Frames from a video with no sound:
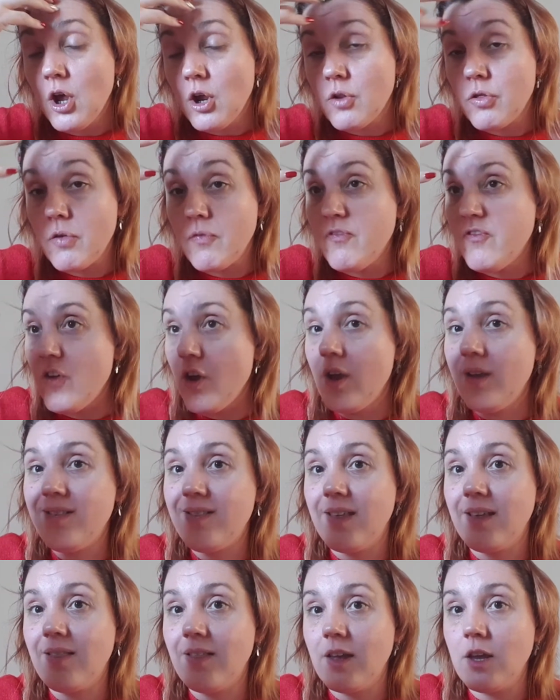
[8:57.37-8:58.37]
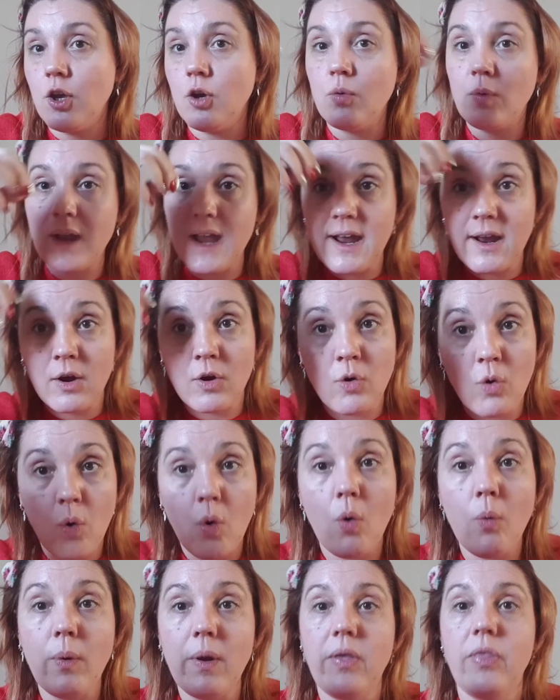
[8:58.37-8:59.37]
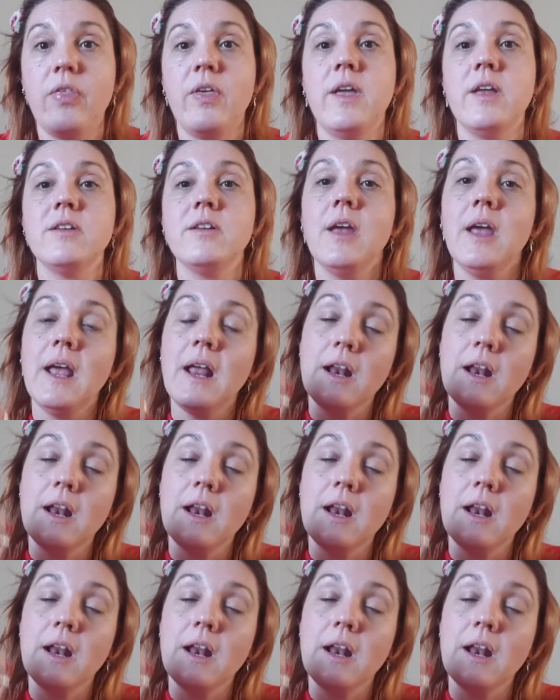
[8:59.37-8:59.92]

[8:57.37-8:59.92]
The first thing that you get, go with it,